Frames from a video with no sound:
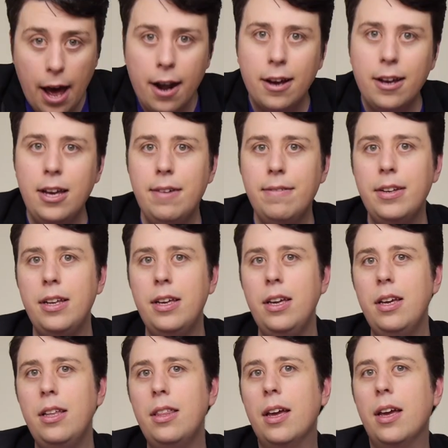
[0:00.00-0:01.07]
And I even
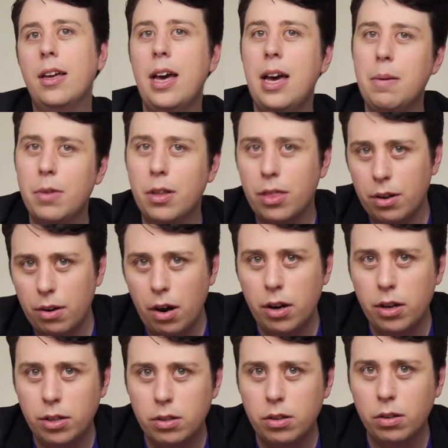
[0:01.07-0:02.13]
hear that Game of
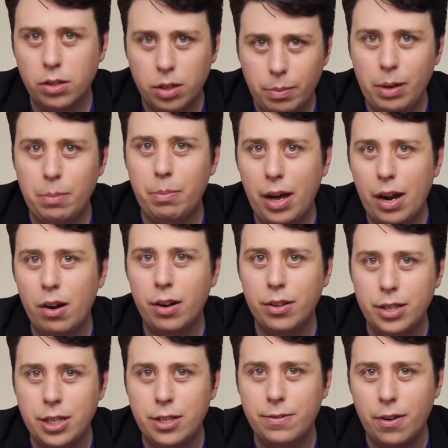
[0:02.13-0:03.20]
Thrones looks a bit better
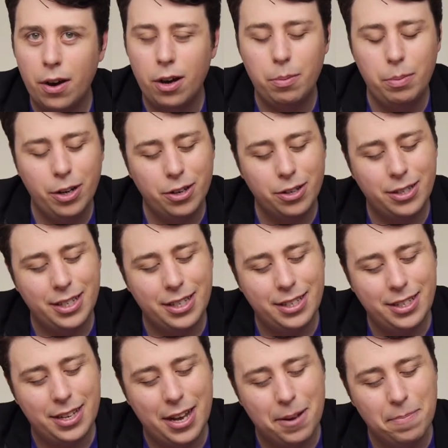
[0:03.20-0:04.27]
on this phone because
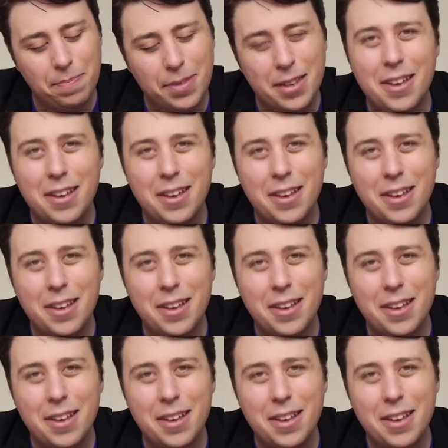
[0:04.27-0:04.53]
it's, uh,